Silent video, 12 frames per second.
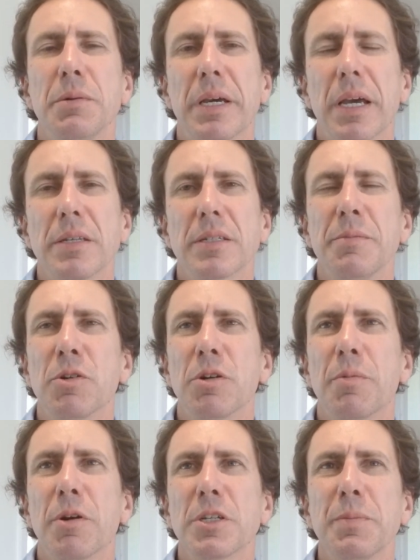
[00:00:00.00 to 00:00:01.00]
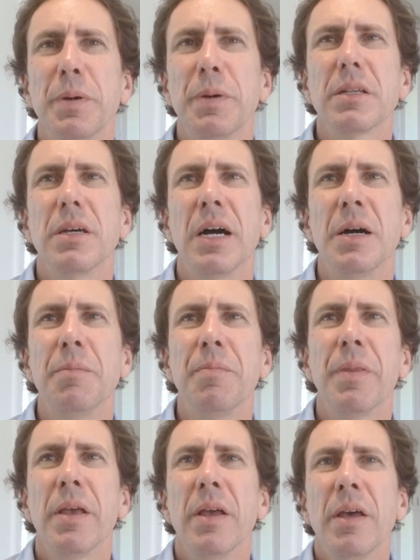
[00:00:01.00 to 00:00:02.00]
a customer or a prospect.
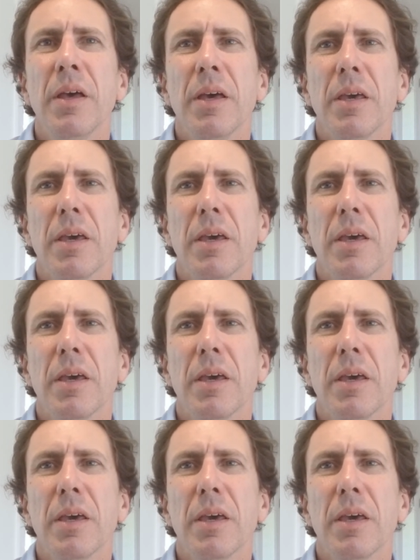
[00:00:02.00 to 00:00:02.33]
And